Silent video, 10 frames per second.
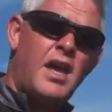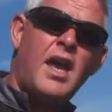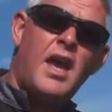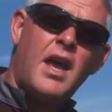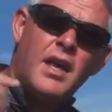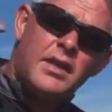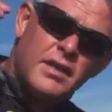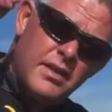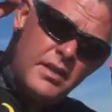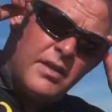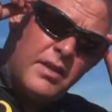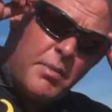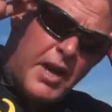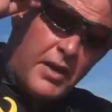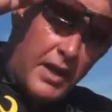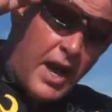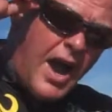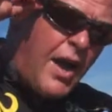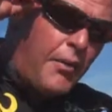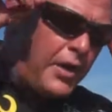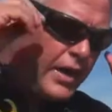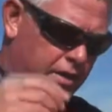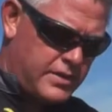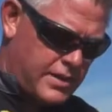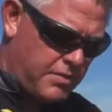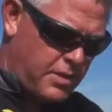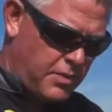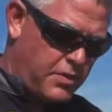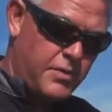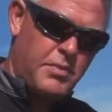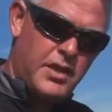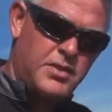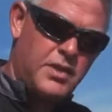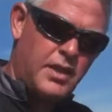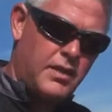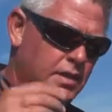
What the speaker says: And the Browning eyewear is something worth mentioning.